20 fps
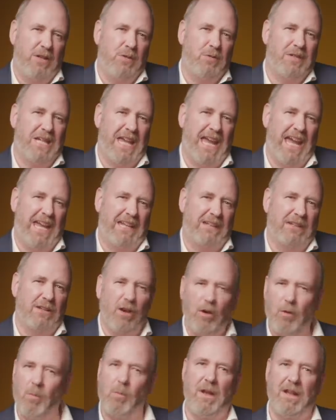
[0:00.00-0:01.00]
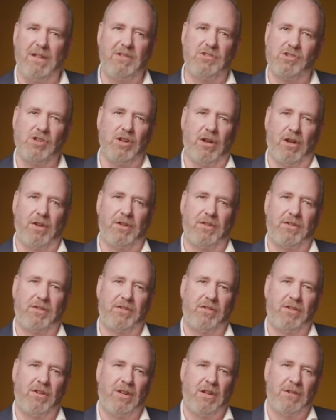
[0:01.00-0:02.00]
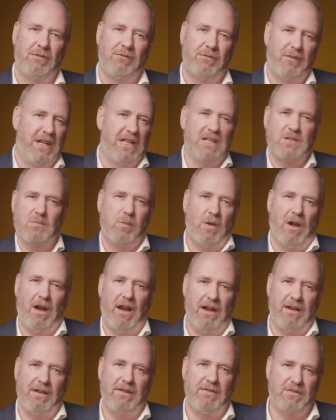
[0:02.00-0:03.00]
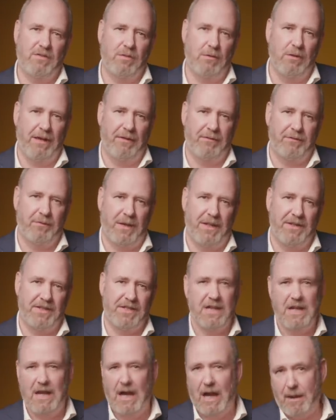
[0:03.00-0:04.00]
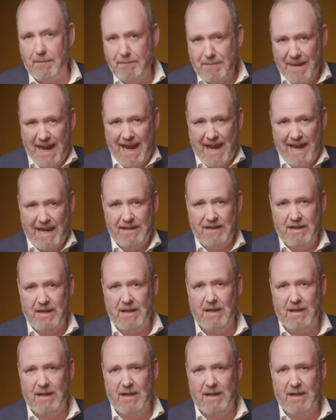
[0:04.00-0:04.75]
who cared not one jot for his wives or loved ones, a man